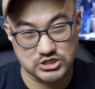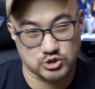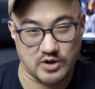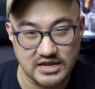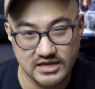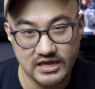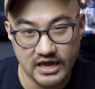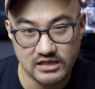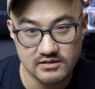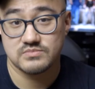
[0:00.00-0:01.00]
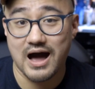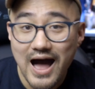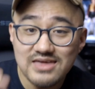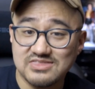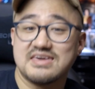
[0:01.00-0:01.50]
straighten it yet.
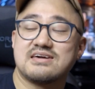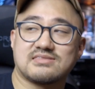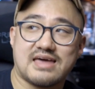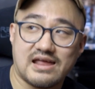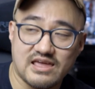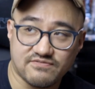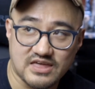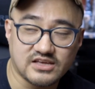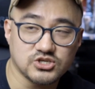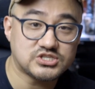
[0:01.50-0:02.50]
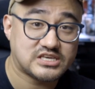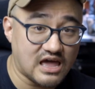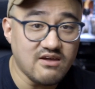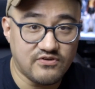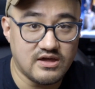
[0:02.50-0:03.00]
I think that if they just
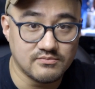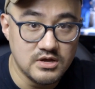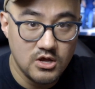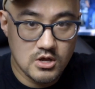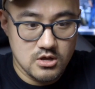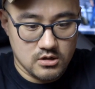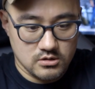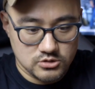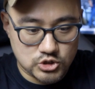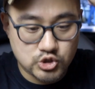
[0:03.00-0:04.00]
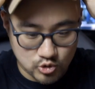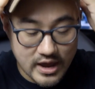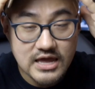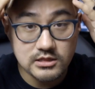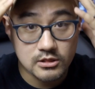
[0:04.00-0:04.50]
gave him
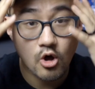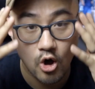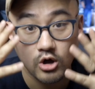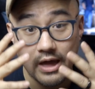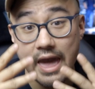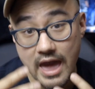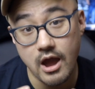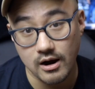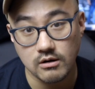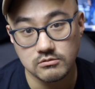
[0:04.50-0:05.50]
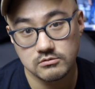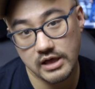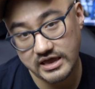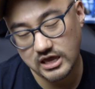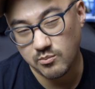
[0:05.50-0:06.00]
straight, long hair,
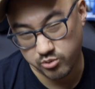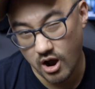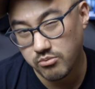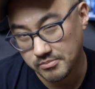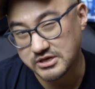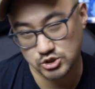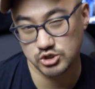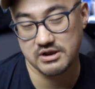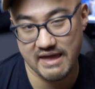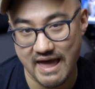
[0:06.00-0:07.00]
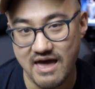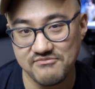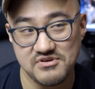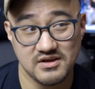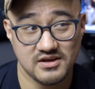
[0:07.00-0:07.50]
like he probably should
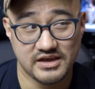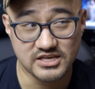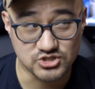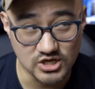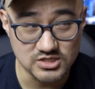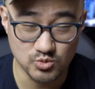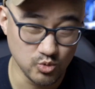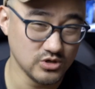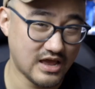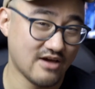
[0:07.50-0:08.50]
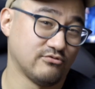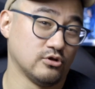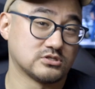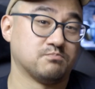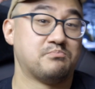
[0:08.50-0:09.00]
have, it just would have
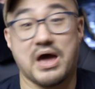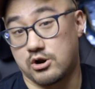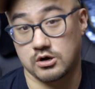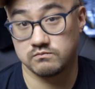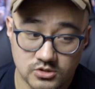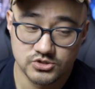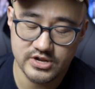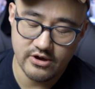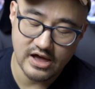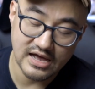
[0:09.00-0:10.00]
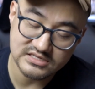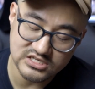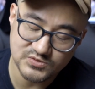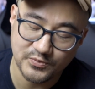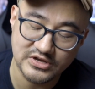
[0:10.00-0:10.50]
looked better. So now guys,
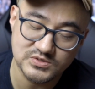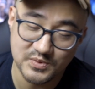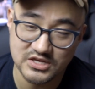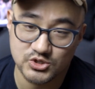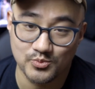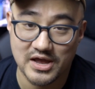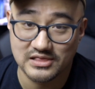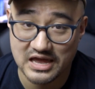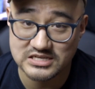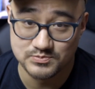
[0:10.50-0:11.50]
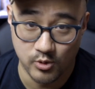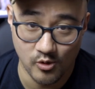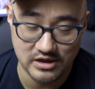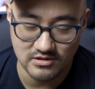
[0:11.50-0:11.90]
this brings me to my last point.